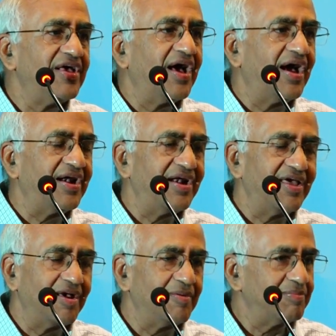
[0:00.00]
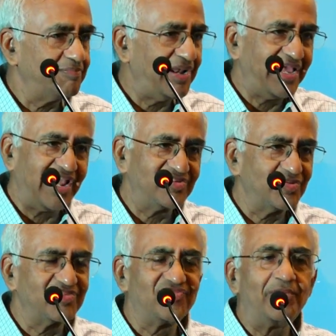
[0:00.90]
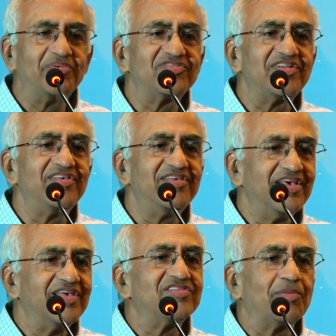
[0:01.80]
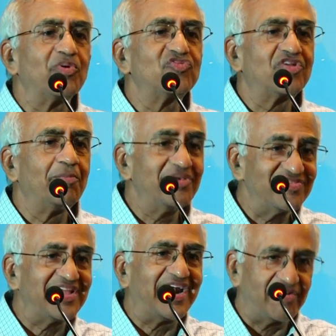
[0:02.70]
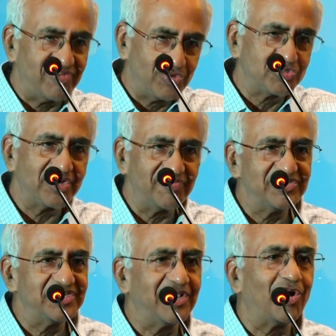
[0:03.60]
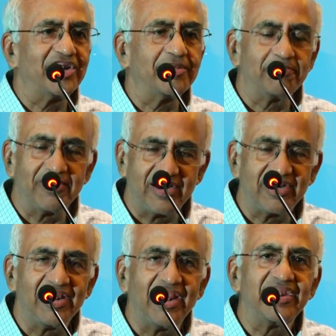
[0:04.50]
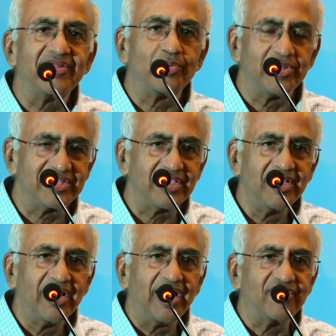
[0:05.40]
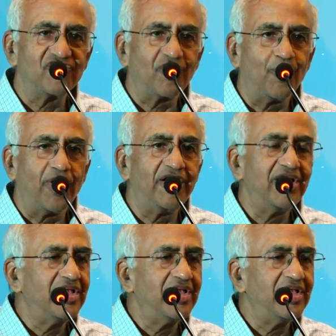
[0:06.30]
and Bill Gates was famously supposed to miss that revolution, which he caught up a little later with, and so on.